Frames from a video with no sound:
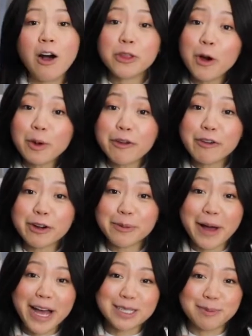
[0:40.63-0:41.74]
Although we've already
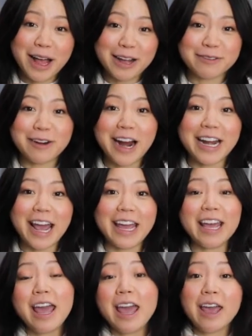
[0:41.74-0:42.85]
passed Black
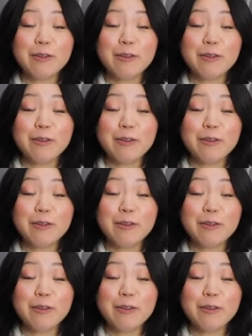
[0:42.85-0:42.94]
Friday,